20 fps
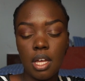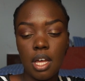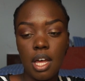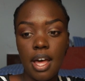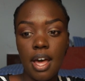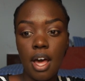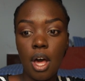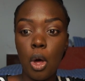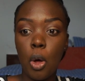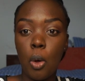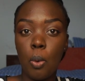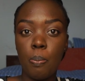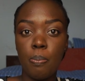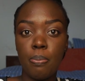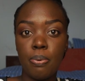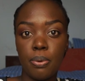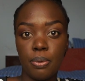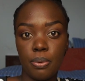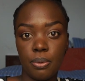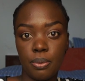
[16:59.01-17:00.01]
help
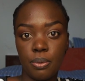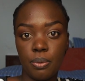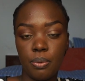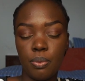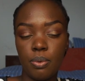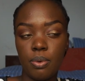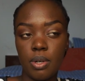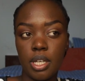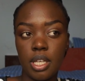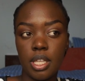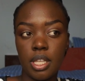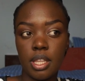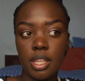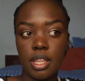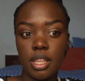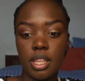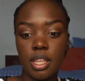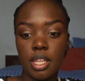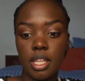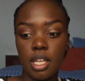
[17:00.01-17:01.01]

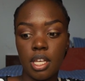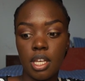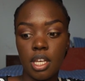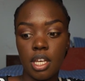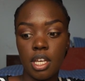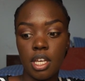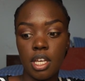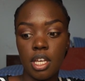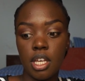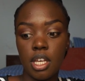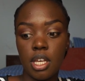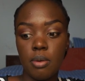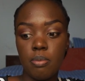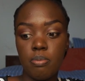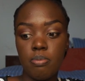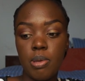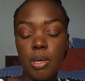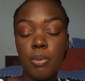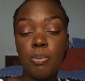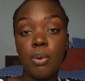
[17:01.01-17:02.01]
with
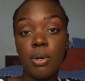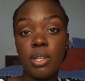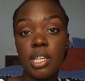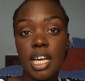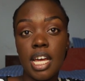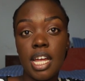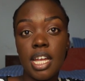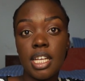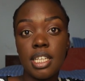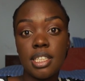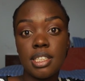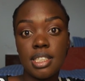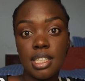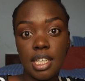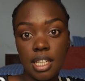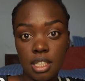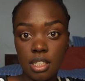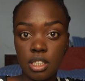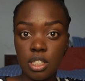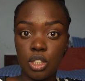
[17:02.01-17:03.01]
people that
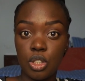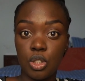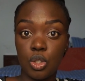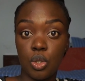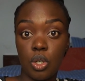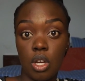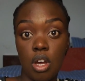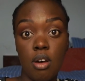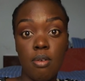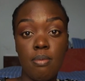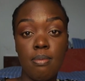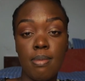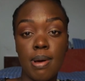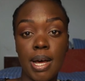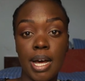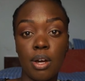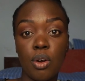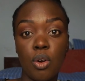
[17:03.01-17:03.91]
intend to come back